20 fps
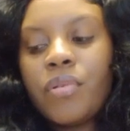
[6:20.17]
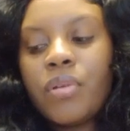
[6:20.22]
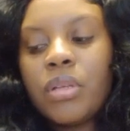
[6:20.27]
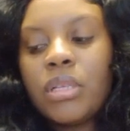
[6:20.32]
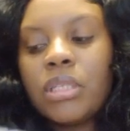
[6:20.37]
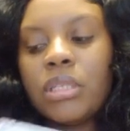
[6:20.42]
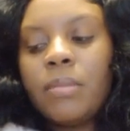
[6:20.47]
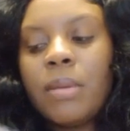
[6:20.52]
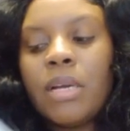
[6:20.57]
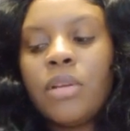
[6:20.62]

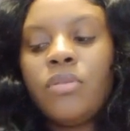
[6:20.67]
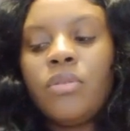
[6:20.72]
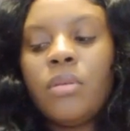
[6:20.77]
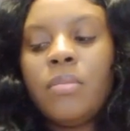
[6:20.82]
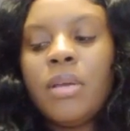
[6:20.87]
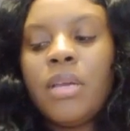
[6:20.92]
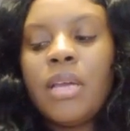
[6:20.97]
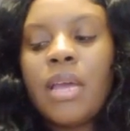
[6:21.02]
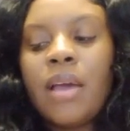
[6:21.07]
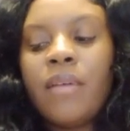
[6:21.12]
Somebody you could
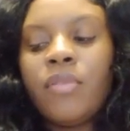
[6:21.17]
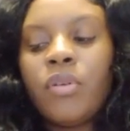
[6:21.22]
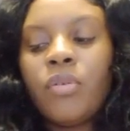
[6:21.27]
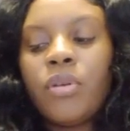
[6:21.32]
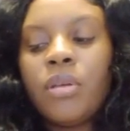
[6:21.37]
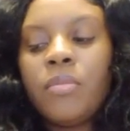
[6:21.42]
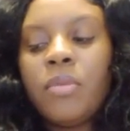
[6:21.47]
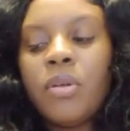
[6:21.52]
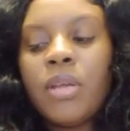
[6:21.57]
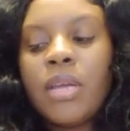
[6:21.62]
be having no
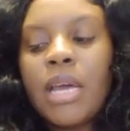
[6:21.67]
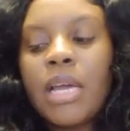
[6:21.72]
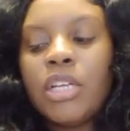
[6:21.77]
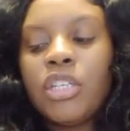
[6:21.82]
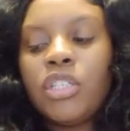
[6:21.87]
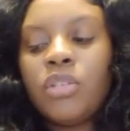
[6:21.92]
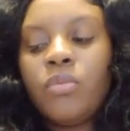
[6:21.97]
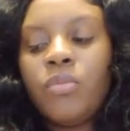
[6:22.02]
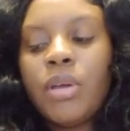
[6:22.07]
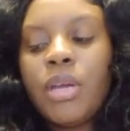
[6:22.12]

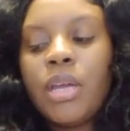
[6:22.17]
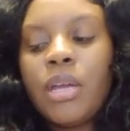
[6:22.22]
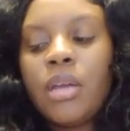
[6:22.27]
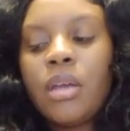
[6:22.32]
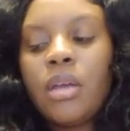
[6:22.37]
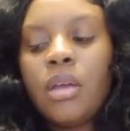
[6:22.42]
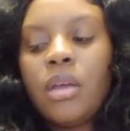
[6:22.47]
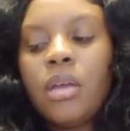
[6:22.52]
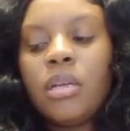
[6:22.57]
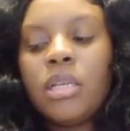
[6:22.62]
communication with.
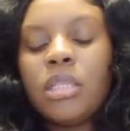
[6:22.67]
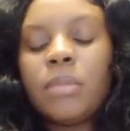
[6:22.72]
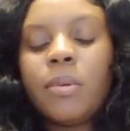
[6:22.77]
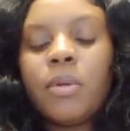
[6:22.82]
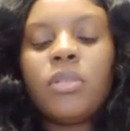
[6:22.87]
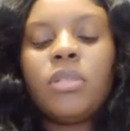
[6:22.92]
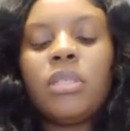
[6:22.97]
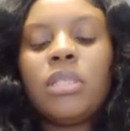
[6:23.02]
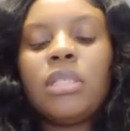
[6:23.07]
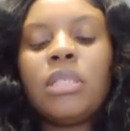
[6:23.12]
This
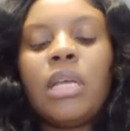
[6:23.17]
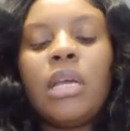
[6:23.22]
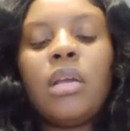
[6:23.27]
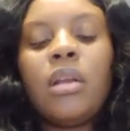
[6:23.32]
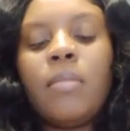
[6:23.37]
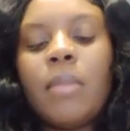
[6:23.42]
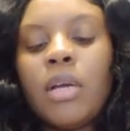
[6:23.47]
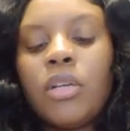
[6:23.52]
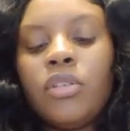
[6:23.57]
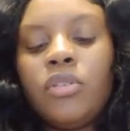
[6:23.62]
person is
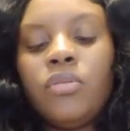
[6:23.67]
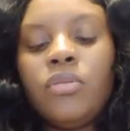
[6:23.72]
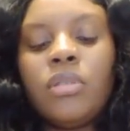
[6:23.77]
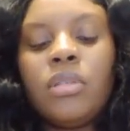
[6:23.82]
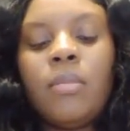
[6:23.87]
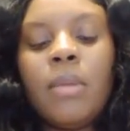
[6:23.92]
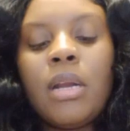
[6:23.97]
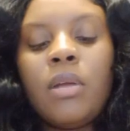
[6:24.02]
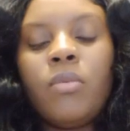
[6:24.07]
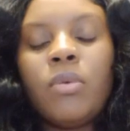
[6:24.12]
thinking about you.
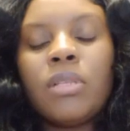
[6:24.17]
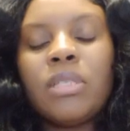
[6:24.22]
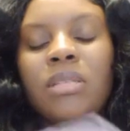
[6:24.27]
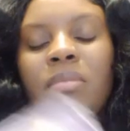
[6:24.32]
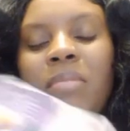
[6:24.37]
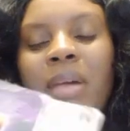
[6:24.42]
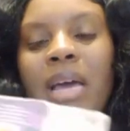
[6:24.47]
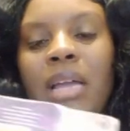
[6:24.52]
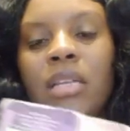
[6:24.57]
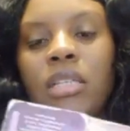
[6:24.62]
Somebody wants to
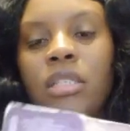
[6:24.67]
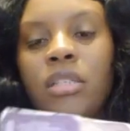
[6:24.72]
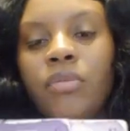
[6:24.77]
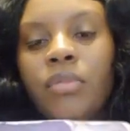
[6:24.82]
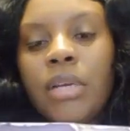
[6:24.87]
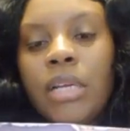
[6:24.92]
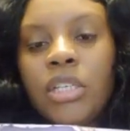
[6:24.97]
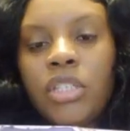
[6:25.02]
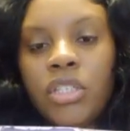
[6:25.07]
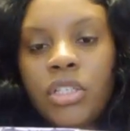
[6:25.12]
balance a
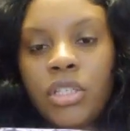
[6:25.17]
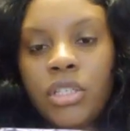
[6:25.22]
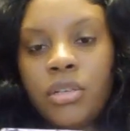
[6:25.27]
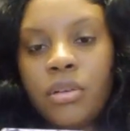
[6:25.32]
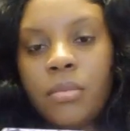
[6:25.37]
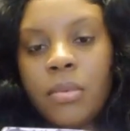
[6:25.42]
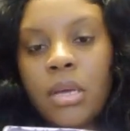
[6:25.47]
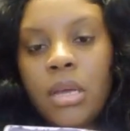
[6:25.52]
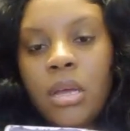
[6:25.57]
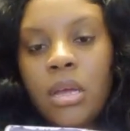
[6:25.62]

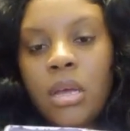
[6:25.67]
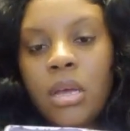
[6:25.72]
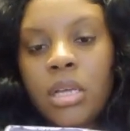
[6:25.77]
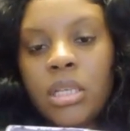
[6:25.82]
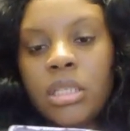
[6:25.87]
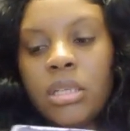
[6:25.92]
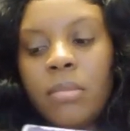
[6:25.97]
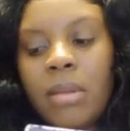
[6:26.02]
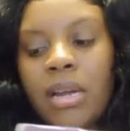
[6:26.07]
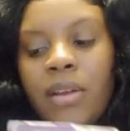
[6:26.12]
relationship.
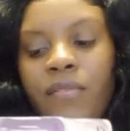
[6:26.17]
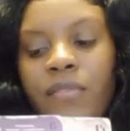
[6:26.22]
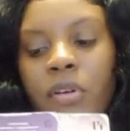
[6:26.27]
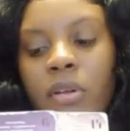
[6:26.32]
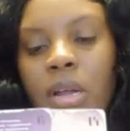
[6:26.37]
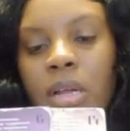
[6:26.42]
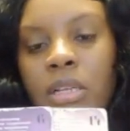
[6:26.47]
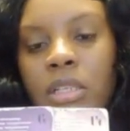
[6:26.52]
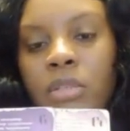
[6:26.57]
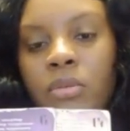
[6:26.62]
Somebody feel
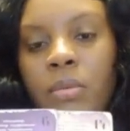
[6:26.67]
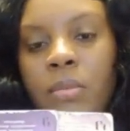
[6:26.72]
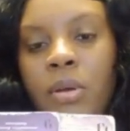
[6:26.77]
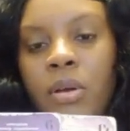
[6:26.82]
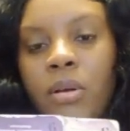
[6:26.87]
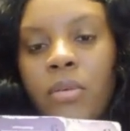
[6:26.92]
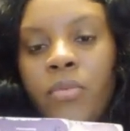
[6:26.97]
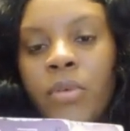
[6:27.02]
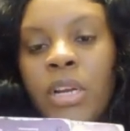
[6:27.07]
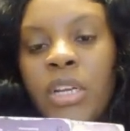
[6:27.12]
like this will be
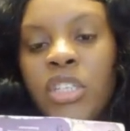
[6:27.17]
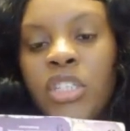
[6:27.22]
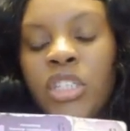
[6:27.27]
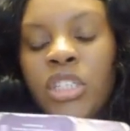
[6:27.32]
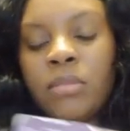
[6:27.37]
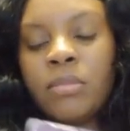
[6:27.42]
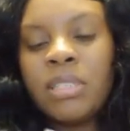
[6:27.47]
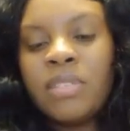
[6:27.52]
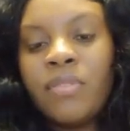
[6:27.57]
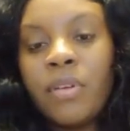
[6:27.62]
a
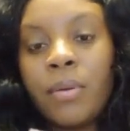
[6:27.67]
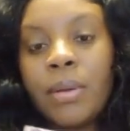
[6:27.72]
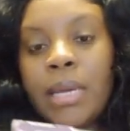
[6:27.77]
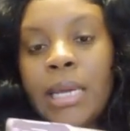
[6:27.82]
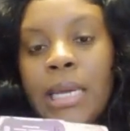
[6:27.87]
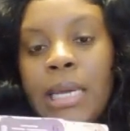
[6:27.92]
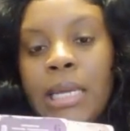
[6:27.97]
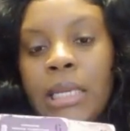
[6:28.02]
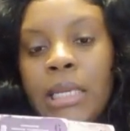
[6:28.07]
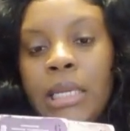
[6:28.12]
relationship that's very
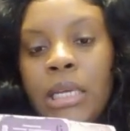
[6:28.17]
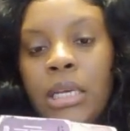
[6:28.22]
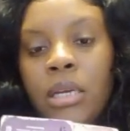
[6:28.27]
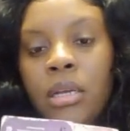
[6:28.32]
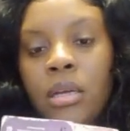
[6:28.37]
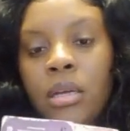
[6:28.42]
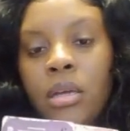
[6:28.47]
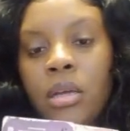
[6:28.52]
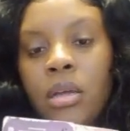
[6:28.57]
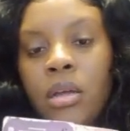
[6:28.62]
healing.
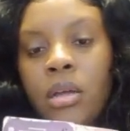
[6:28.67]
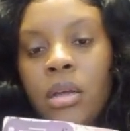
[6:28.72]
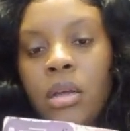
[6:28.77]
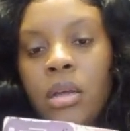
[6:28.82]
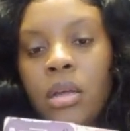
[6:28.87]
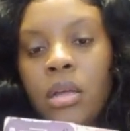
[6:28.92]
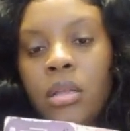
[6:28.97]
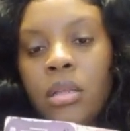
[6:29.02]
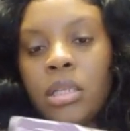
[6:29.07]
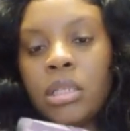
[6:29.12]

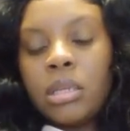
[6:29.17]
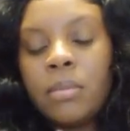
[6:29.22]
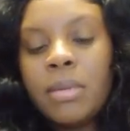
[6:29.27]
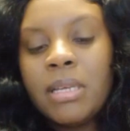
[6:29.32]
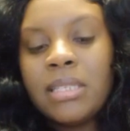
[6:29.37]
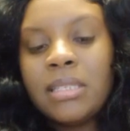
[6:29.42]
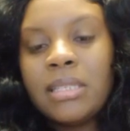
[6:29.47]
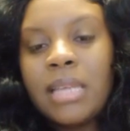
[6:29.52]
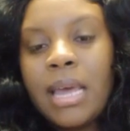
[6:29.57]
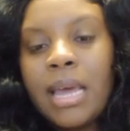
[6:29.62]
This could be
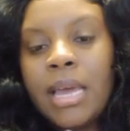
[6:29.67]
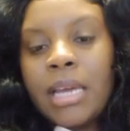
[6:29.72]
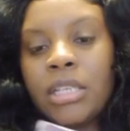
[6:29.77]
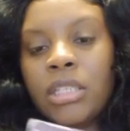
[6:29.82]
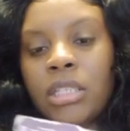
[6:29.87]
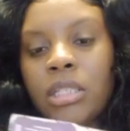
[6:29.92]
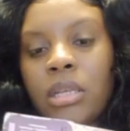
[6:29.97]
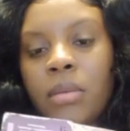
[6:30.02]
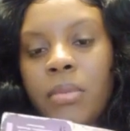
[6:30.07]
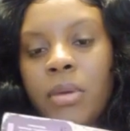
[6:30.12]
a Sag.
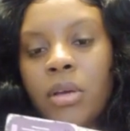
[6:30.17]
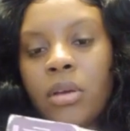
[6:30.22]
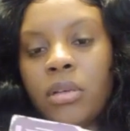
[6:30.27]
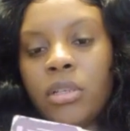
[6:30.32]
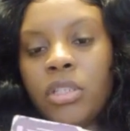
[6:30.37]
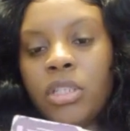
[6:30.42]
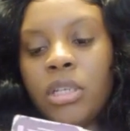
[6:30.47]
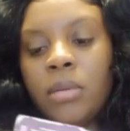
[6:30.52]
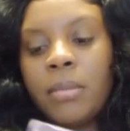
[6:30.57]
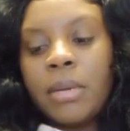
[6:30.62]
This could be a
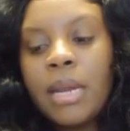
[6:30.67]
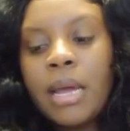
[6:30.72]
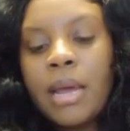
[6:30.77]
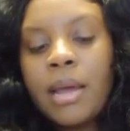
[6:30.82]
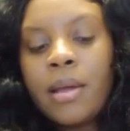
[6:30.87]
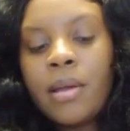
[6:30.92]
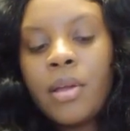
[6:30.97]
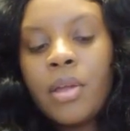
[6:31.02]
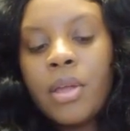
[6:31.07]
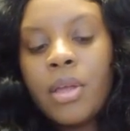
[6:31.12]

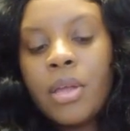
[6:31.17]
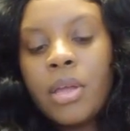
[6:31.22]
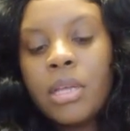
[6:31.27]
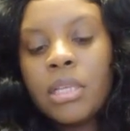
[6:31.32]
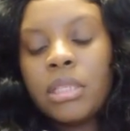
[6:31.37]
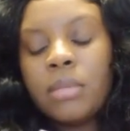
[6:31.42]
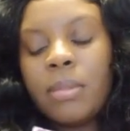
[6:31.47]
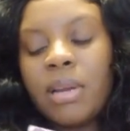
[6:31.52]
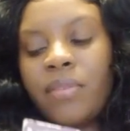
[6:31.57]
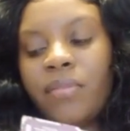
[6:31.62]
Gemini.
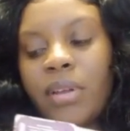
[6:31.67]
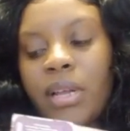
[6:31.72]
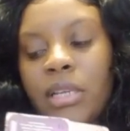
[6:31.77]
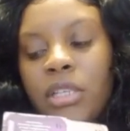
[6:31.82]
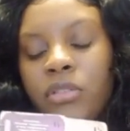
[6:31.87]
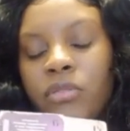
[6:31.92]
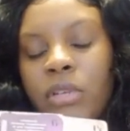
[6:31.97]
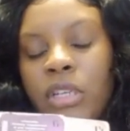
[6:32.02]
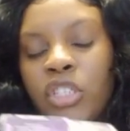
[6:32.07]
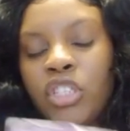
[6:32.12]
Somebody feel like
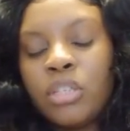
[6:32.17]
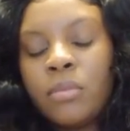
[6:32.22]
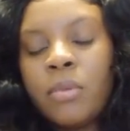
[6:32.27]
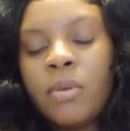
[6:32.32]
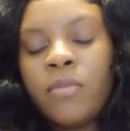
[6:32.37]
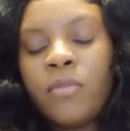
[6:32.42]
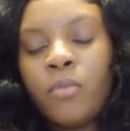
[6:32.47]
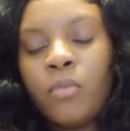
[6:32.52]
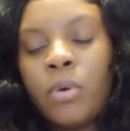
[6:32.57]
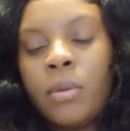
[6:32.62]
this
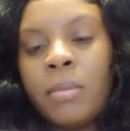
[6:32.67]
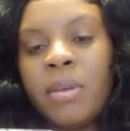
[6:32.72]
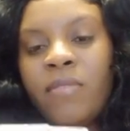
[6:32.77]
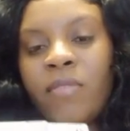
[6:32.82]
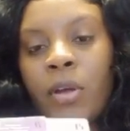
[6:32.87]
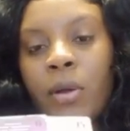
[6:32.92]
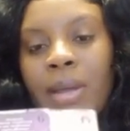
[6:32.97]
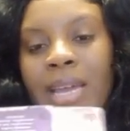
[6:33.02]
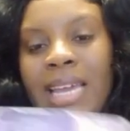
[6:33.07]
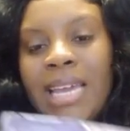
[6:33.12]
relationship would be
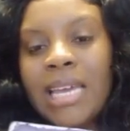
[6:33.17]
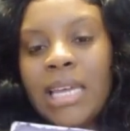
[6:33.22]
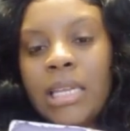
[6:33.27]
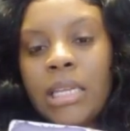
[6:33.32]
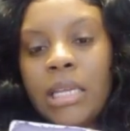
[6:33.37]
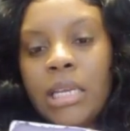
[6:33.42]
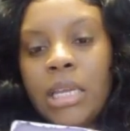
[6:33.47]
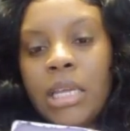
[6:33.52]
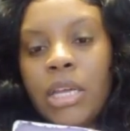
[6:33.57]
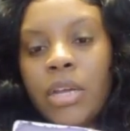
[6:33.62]
very
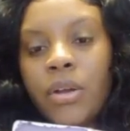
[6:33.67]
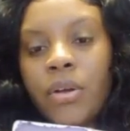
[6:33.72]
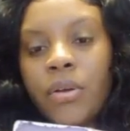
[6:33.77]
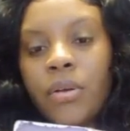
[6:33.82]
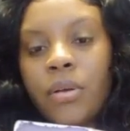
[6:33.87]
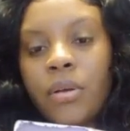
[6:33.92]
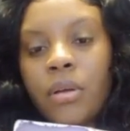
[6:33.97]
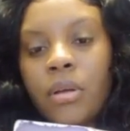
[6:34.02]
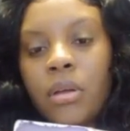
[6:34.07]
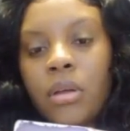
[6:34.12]
healing here.
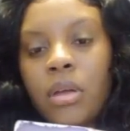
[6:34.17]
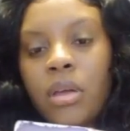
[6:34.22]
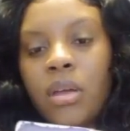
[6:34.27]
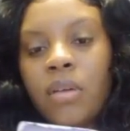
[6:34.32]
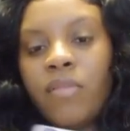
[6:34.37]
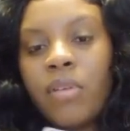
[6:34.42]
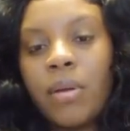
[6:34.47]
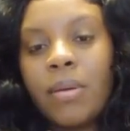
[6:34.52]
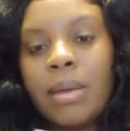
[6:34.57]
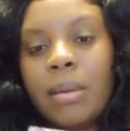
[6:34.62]

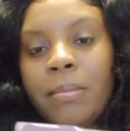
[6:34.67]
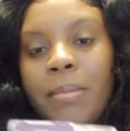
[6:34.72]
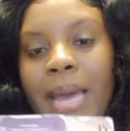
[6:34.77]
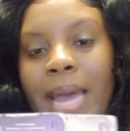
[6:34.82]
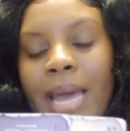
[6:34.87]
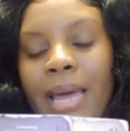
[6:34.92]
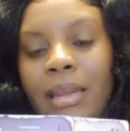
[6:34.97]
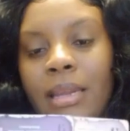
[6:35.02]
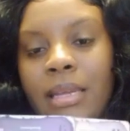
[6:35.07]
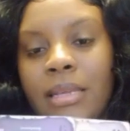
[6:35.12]
Very
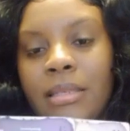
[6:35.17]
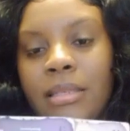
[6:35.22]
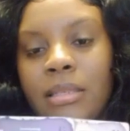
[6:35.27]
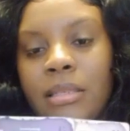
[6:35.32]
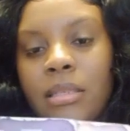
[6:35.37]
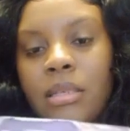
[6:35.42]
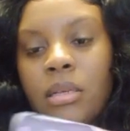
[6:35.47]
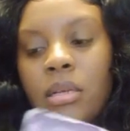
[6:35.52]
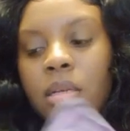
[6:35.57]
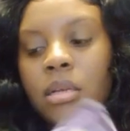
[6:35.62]

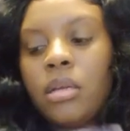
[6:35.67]
balanced.